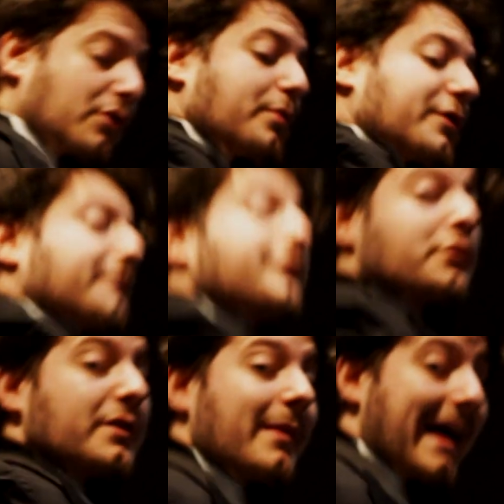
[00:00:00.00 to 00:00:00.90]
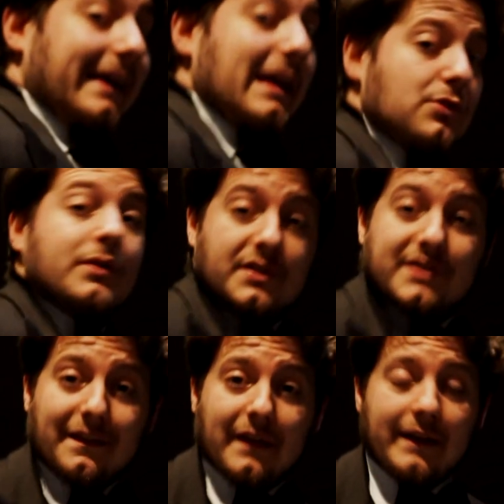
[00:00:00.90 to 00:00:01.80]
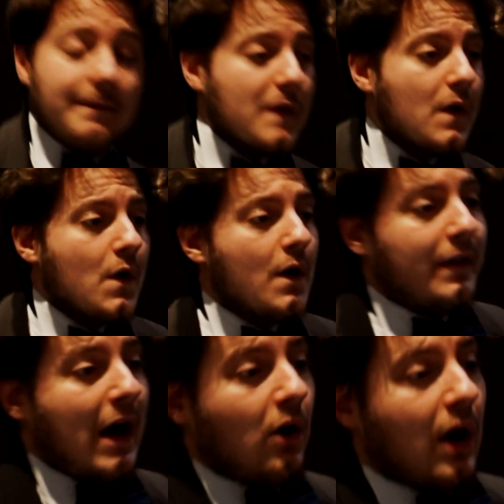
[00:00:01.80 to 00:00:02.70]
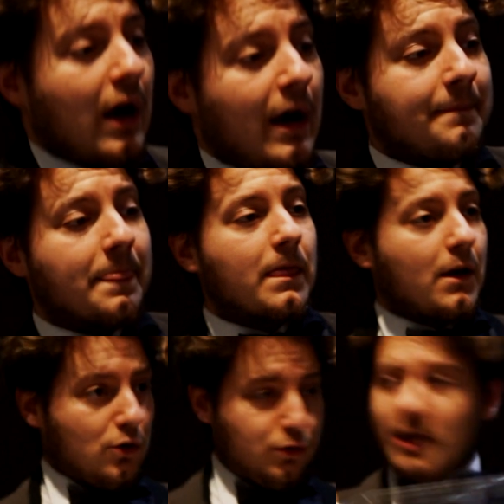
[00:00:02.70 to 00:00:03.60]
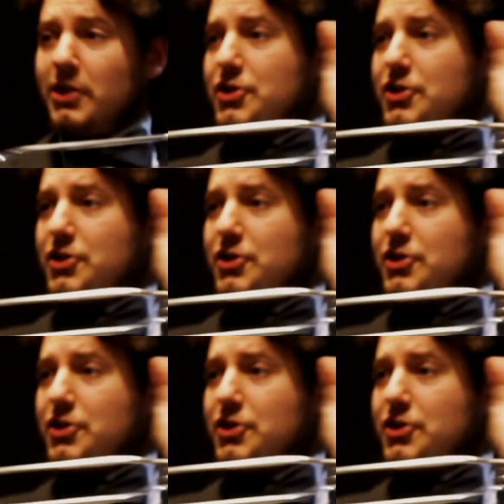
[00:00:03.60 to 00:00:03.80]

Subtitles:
he would put them through the back. Yes, you understand that, yeah? Now, Houdini